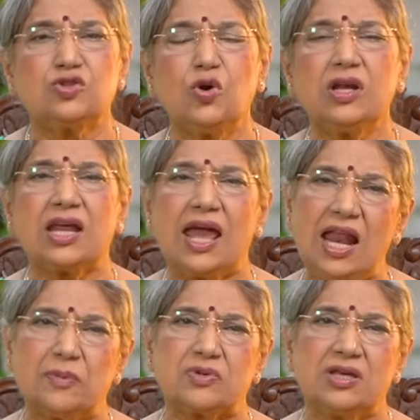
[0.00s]
so it
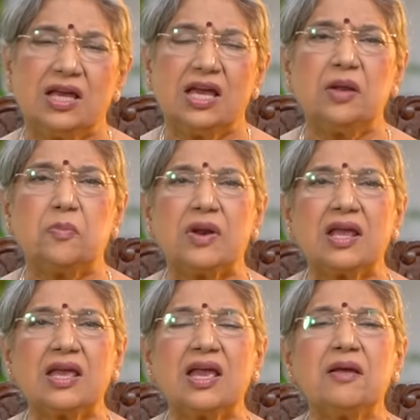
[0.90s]
helps in
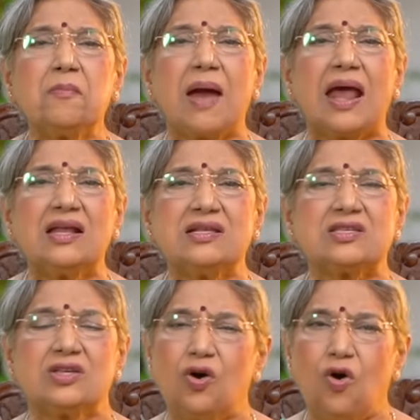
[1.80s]
bringing
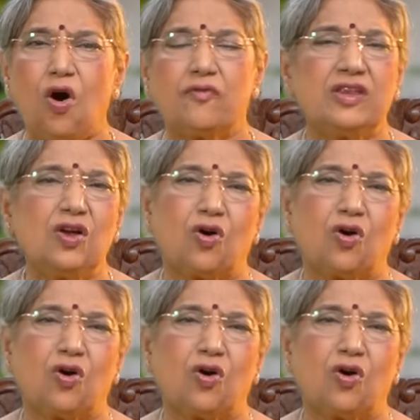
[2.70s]
balance of the